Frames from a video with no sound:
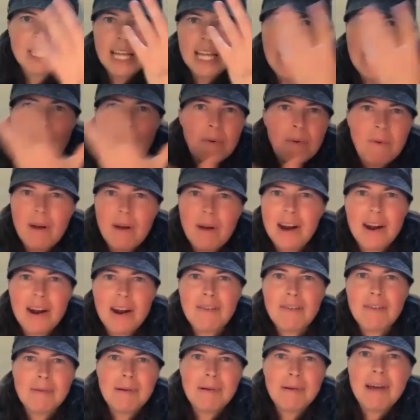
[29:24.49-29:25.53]
slide right
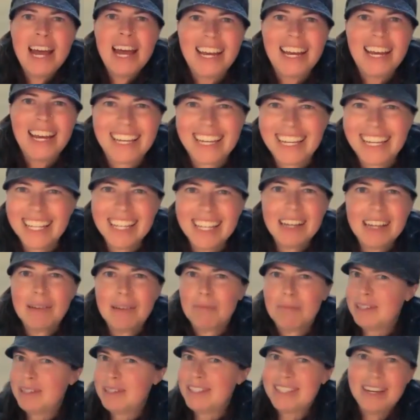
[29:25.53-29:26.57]
off my back,
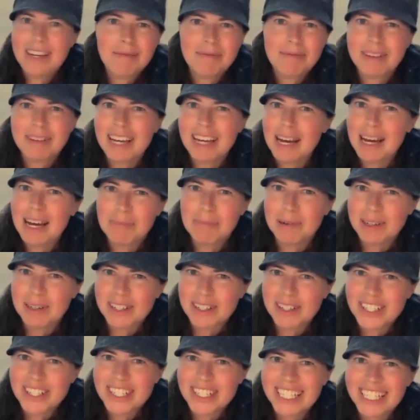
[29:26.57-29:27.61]
but something got
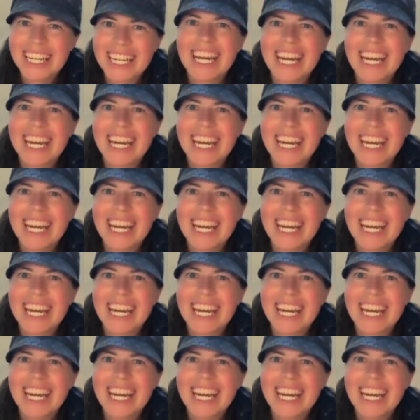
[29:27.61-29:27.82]
pushed.